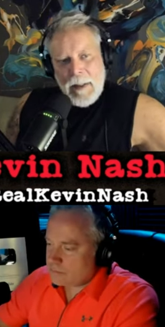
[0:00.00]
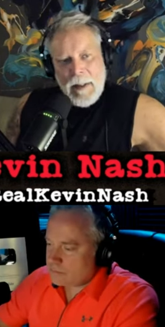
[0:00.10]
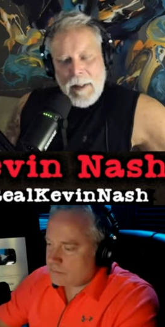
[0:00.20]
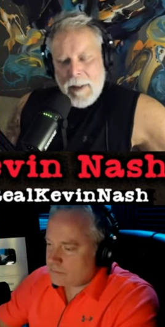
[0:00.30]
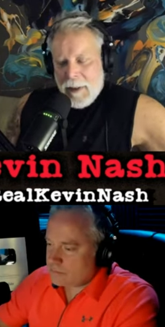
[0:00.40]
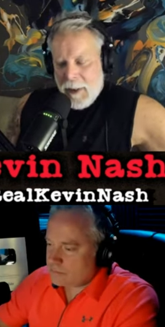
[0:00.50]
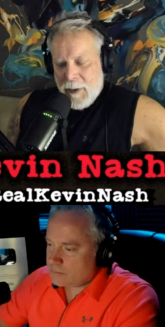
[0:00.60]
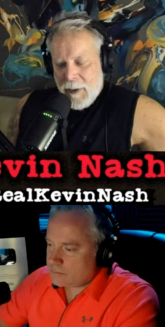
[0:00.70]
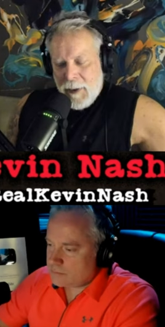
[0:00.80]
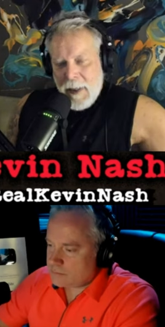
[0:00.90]
Speaker 1: it,
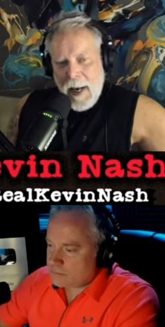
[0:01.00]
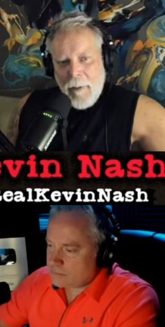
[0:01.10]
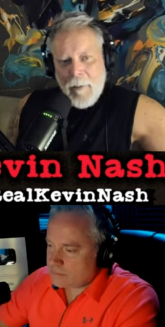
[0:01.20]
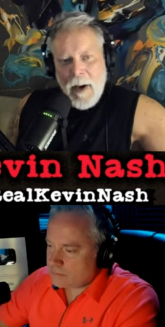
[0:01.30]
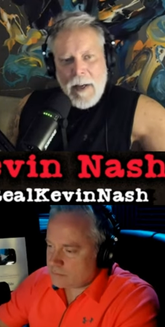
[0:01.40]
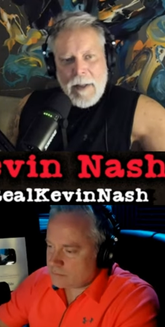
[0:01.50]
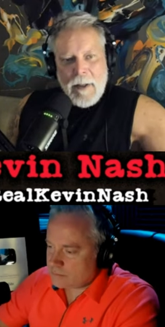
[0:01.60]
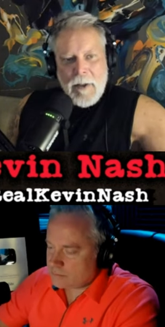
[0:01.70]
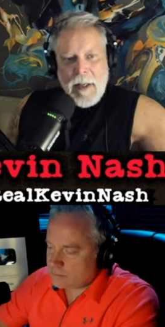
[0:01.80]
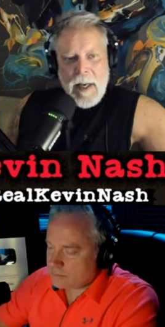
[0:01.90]
it's just not right,
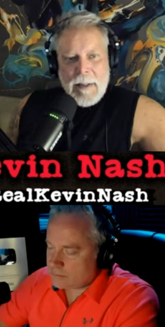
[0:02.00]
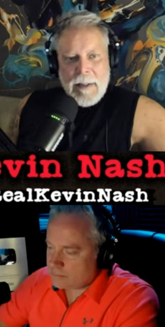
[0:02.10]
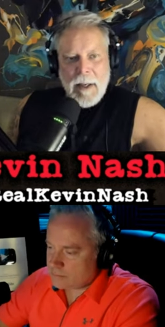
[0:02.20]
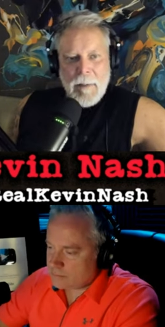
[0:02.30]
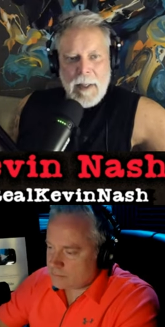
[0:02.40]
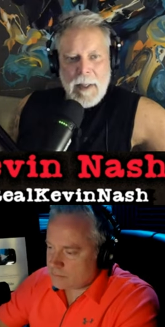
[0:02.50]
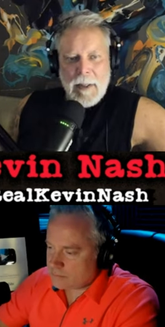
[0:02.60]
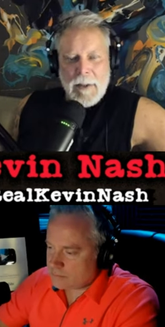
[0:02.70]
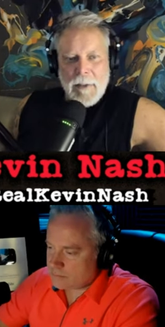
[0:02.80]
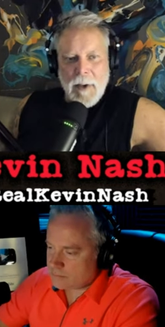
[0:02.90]
and you can't tell me it
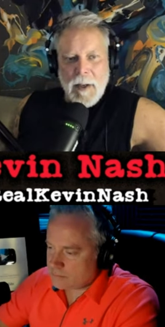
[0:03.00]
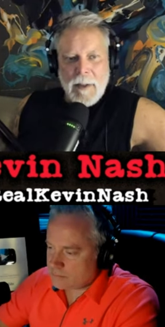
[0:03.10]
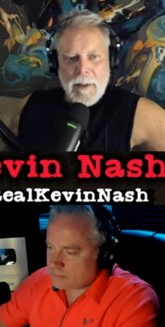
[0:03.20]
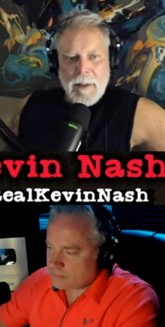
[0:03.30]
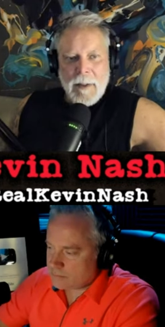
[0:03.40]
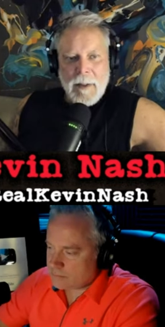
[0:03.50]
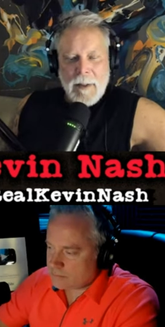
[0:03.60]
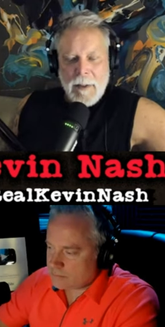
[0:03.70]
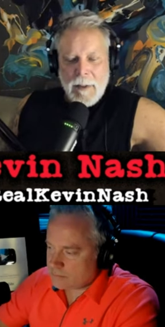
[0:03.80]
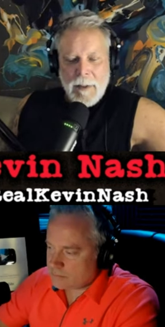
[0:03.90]
is right.
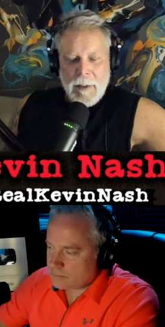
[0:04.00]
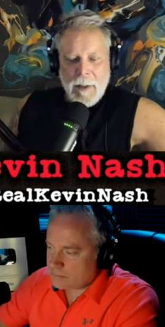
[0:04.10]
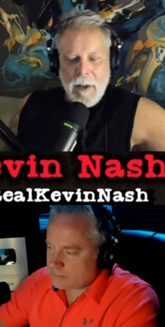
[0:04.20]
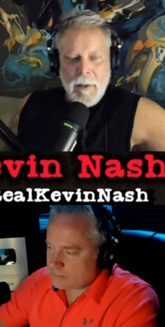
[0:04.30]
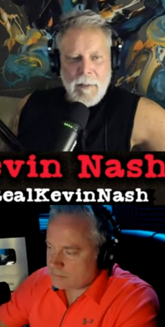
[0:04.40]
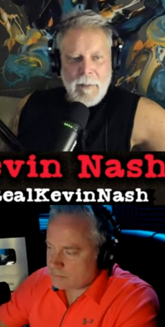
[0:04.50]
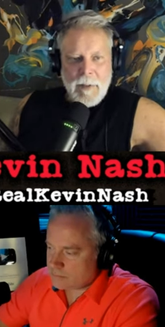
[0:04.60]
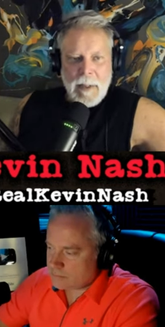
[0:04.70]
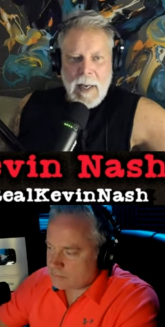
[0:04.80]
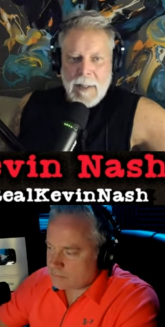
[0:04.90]
You know,
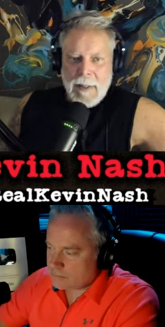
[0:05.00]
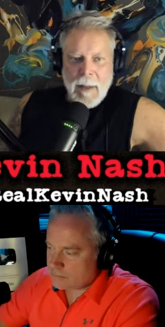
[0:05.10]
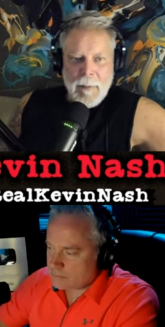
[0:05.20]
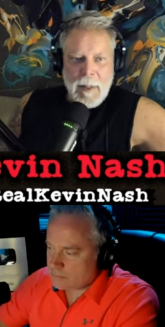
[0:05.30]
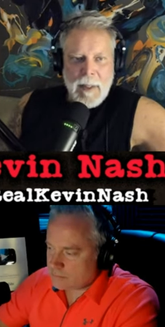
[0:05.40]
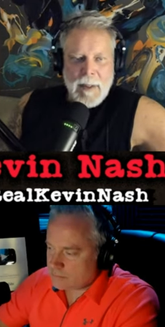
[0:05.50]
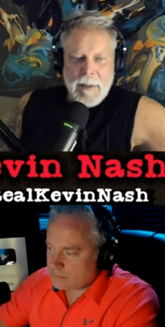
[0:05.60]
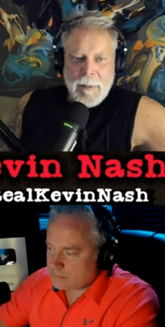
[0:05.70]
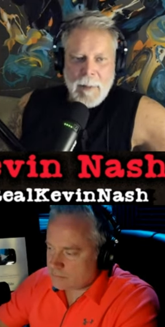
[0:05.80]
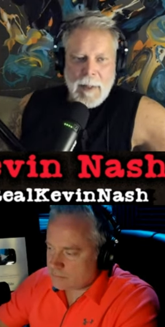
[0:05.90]
you can't tell me it
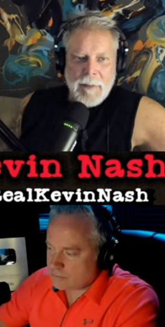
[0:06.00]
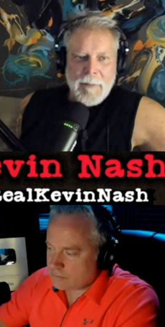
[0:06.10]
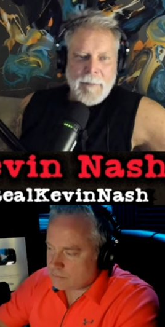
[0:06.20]
is, man.